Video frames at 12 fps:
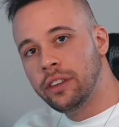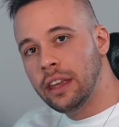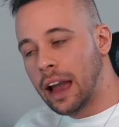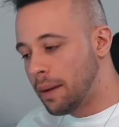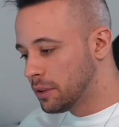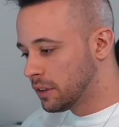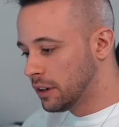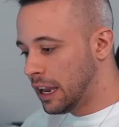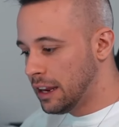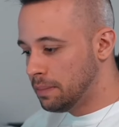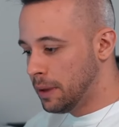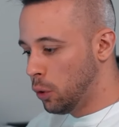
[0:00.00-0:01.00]
the Amazon
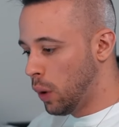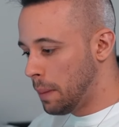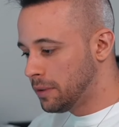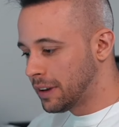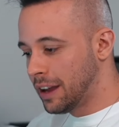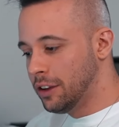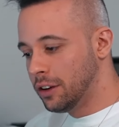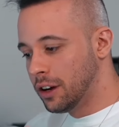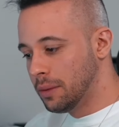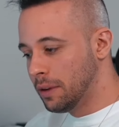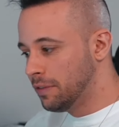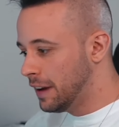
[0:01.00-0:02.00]
KDP website, you're
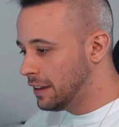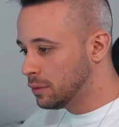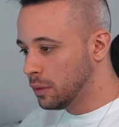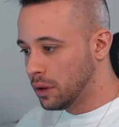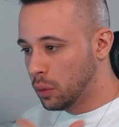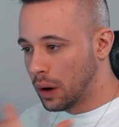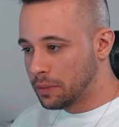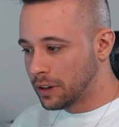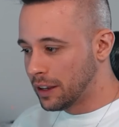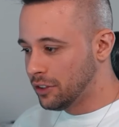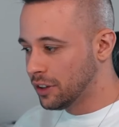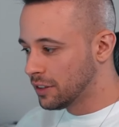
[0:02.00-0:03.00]
going to be faced with the
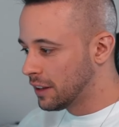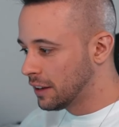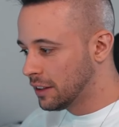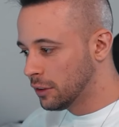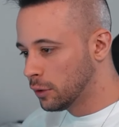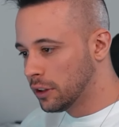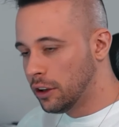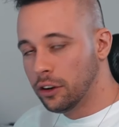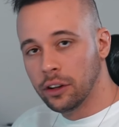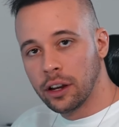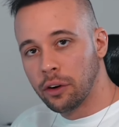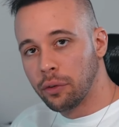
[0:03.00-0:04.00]
website just like this one that
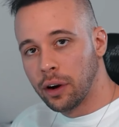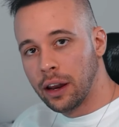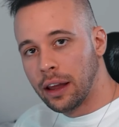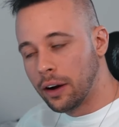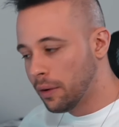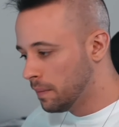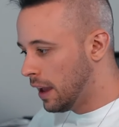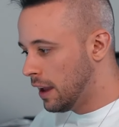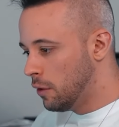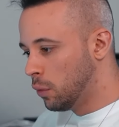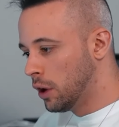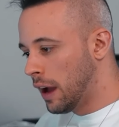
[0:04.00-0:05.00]
you're looking at right now.
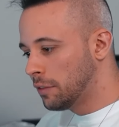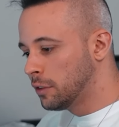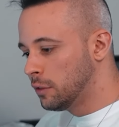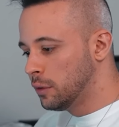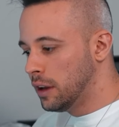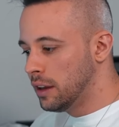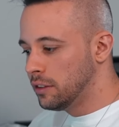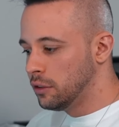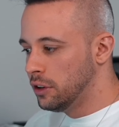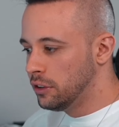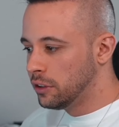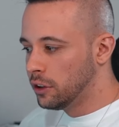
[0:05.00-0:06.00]
And what you have to do is
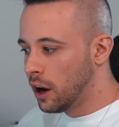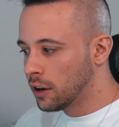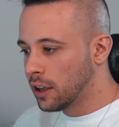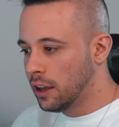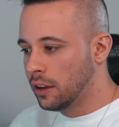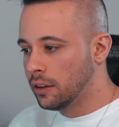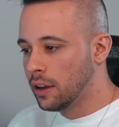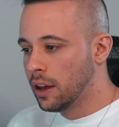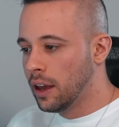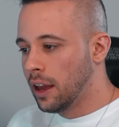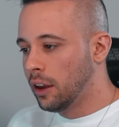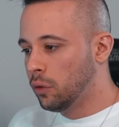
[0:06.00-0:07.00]
you need to log in.
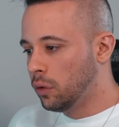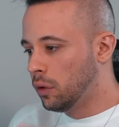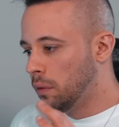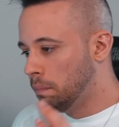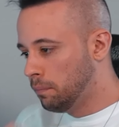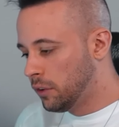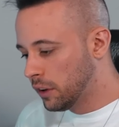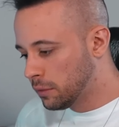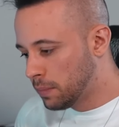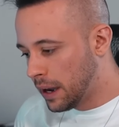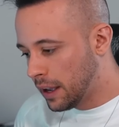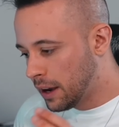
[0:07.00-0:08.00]
And
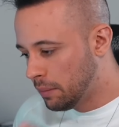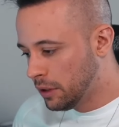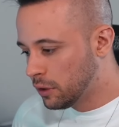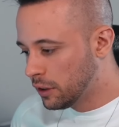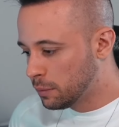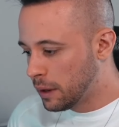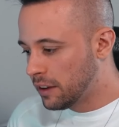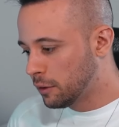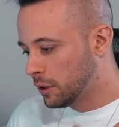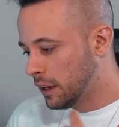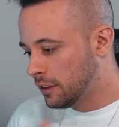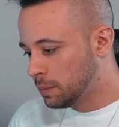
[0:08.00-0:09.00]
just by coming to this page, I
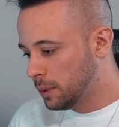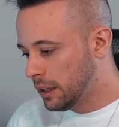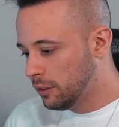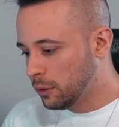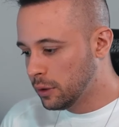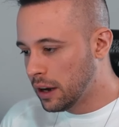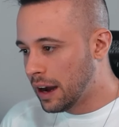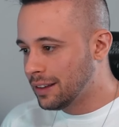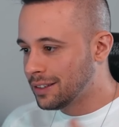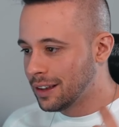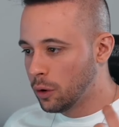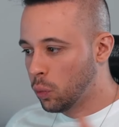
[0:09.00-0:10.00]
want to explain to you
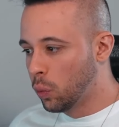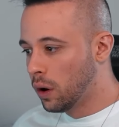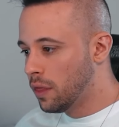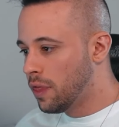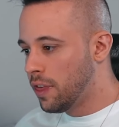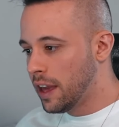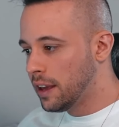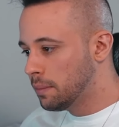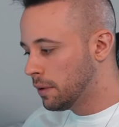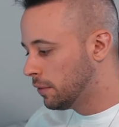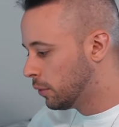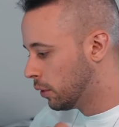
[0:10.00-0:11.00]
guys one thing
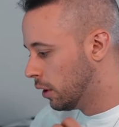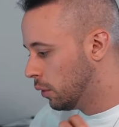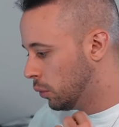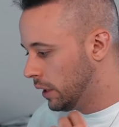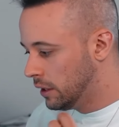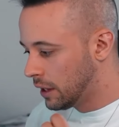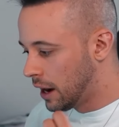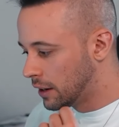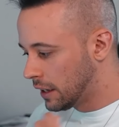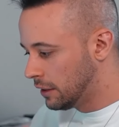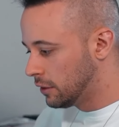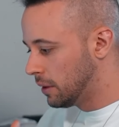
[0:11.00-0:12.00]
before we
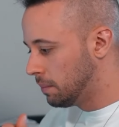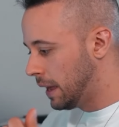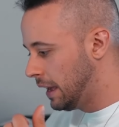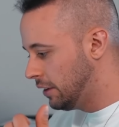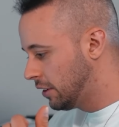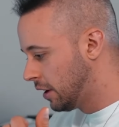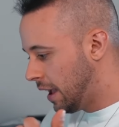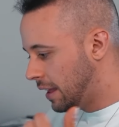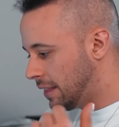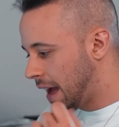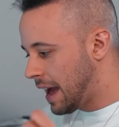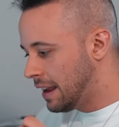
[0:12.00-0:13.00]
log into the page,
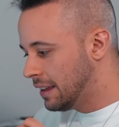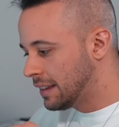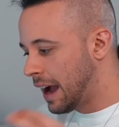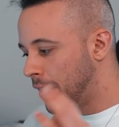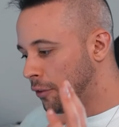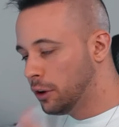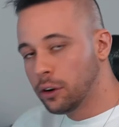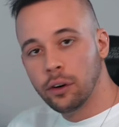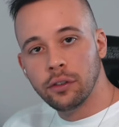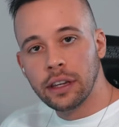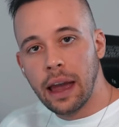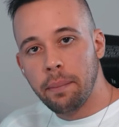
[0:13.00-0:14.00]
and that is how are you
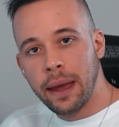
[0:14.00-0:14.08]
going to get